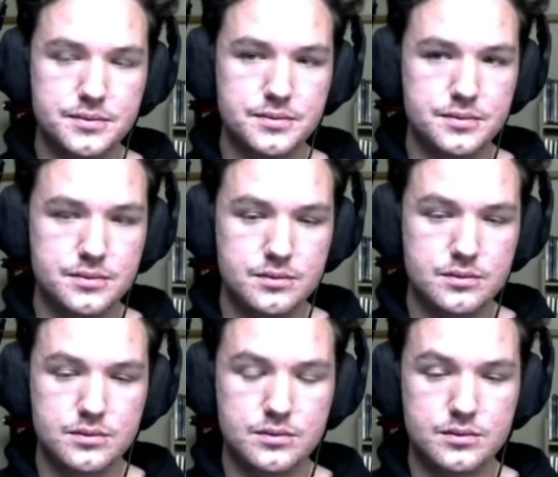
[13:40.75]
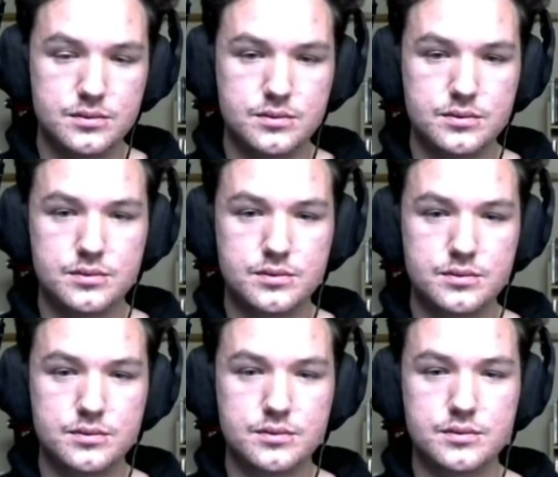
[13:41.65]

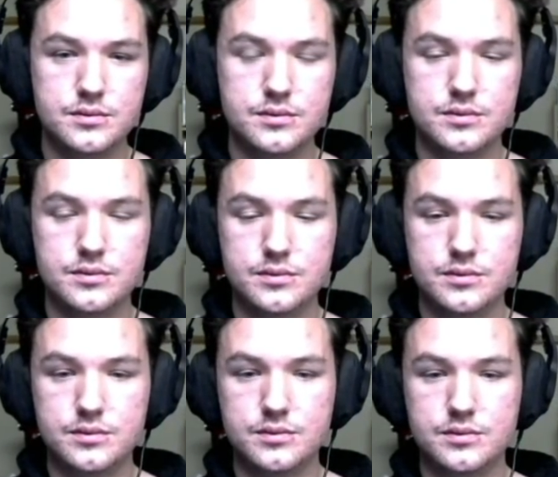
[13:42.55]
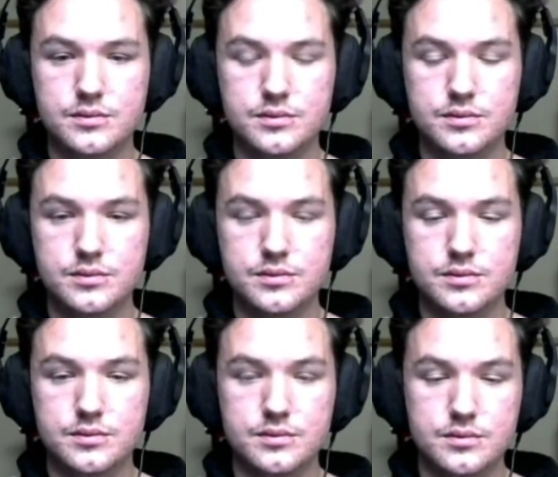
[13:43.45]

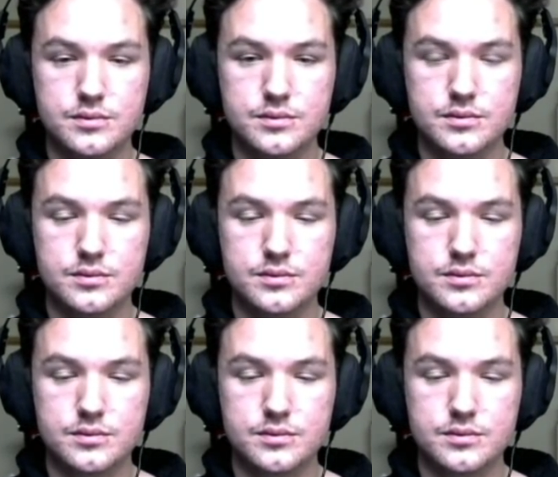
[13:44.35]
No words are spoken by the person on screen.